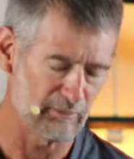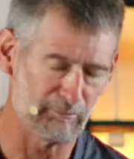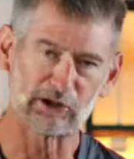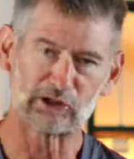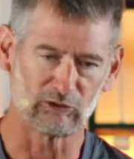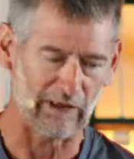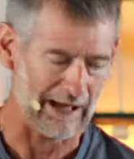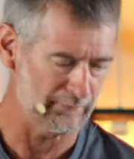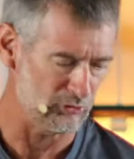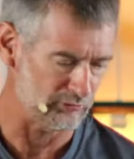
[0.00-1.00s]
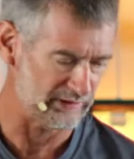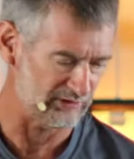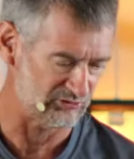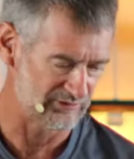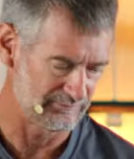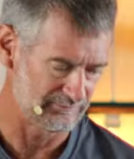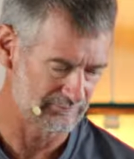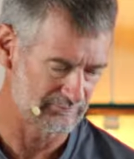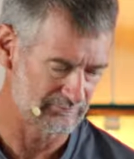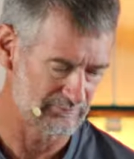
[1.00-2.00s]
among your liabilities.
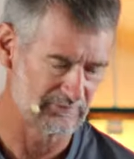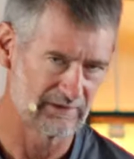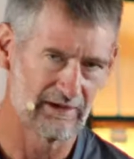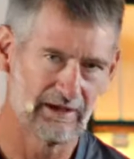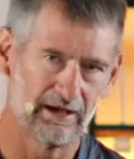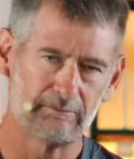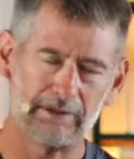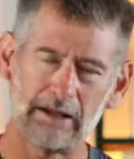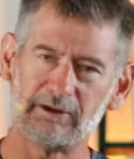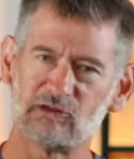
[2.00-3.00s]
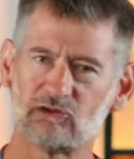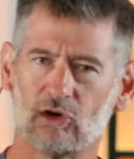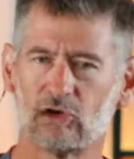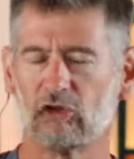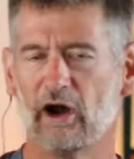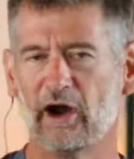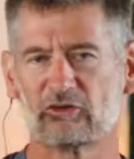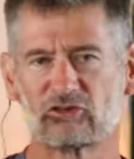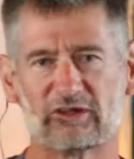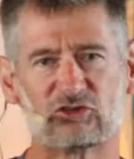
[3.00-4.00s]
Maybe so
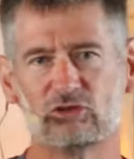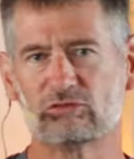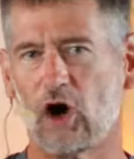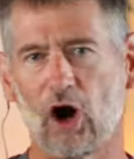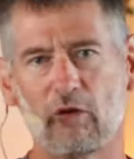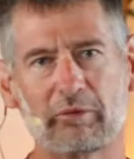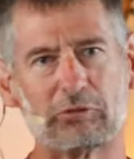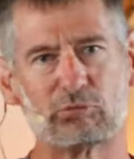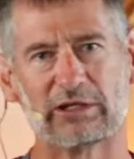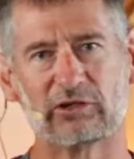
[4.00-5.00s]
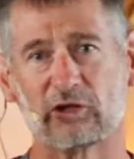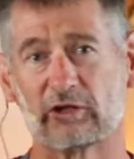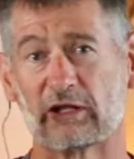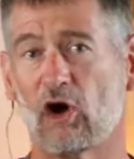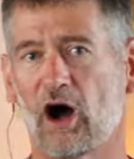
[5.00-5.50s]
large that you've already written it